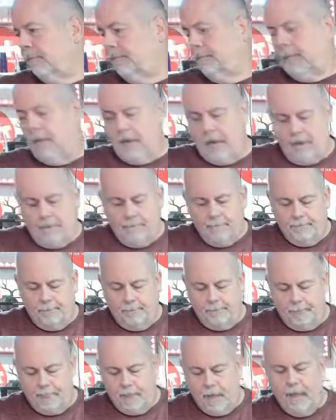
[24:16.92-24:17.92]
yeah.
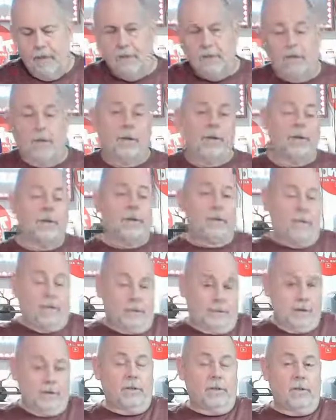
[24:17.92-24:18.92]
So there's
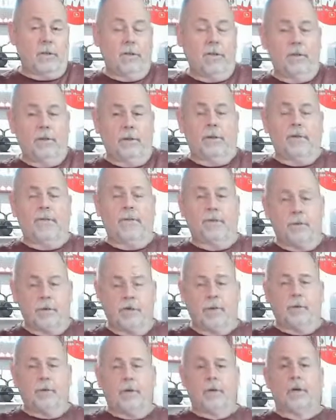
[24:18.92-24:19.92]
a clue there for
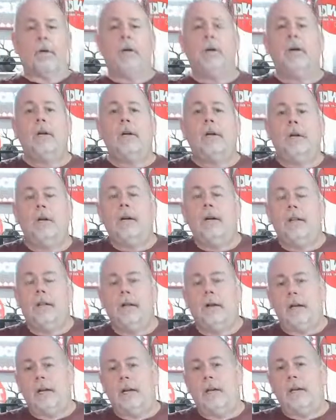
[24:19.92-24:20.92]
sure
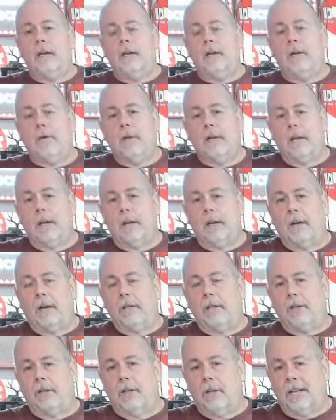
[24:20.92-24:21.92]
that you need to lower that
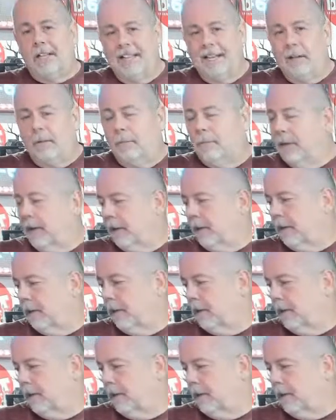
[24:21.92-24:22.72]
nozzle a little bit.